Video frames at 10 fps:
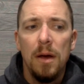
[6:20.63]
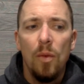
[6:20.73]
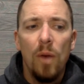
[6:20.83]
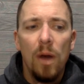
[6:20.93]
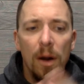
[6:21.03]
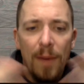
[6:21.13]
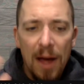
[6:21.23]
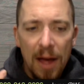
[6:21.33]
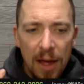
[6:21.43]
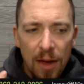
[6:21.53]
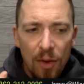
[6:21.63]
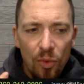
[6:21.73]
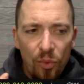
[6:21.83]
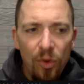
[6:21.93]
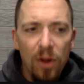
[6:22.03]
Where am I
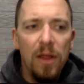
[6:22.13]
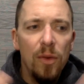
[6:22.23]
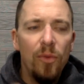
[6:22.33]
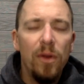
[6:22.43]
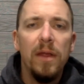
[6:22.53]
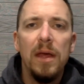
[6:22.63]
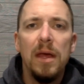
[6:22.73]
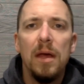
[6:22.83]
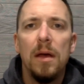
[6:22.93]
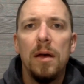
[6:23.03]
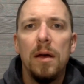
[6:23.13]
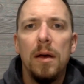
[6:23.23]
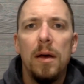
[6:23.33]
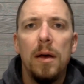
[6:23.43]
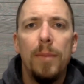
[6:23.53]
really, really
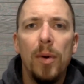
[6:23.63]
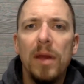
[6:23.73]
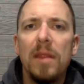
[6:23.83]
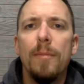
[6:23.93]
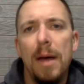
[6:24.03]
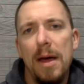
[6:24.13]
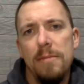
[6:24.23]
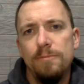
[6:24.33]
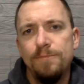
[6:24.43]
pooing the bed?